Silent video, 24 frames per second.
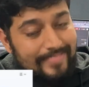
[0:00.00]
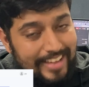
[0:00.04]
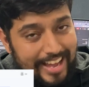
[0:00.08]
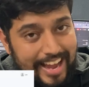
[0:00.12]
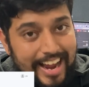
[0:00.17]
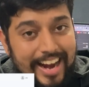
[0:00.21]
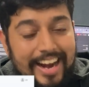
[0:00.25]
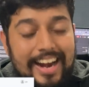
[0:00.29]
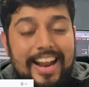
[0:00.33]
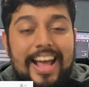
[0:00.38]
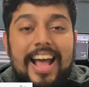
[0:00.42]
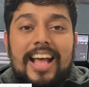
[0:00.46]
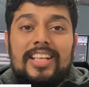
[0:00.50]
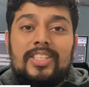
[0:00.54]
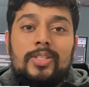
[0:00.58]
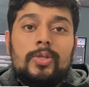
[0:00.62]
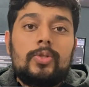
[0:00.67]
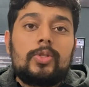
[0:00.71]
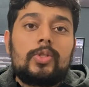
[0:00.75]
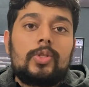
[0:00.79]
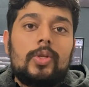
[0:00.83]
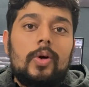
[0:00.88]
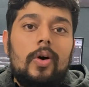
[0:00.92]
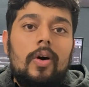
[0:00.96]
And as you
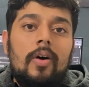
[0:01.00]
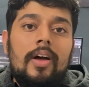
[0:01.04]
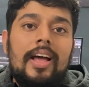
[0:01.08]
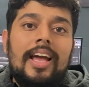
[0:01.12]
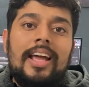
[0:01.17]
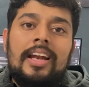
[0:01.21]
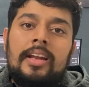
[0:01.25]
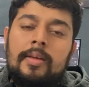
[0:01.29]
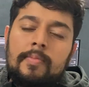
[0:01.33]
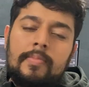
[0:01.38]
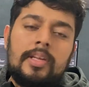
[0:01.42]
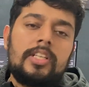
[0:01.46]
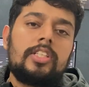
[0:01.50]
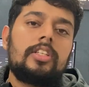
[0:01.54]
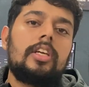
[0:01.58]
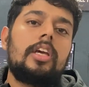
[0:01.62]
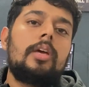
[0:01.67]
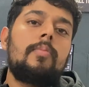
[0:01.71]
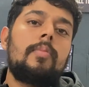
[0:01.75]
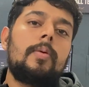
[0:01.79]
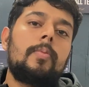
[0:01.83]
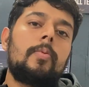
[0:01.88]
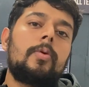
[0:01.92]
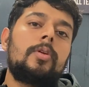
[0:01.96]
saw, an image came
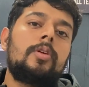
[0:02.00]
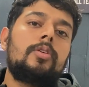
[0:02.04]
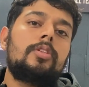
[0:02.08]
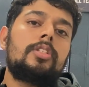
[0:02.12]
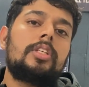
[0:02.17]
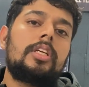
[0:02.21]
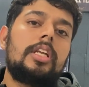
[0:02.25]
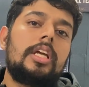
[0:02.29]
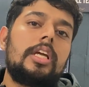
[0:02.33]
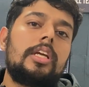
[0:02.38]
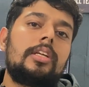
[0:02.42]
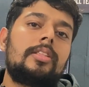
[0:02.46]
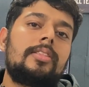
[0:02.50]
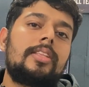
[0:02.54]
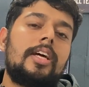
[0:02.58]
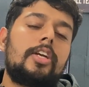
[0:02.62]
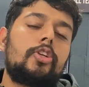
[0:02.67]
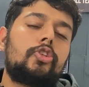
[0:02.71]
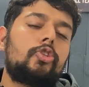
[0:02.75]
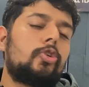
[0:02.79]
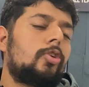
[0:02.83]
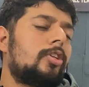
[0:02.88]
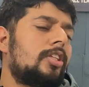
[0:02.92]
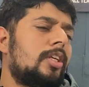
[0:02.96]
up on your screen that
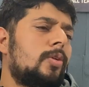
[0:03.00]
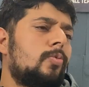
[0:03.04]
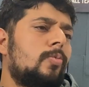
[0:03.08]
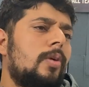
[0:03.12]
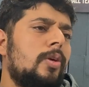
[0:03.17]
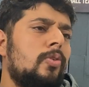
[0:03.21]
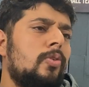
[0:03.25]
showed that Vado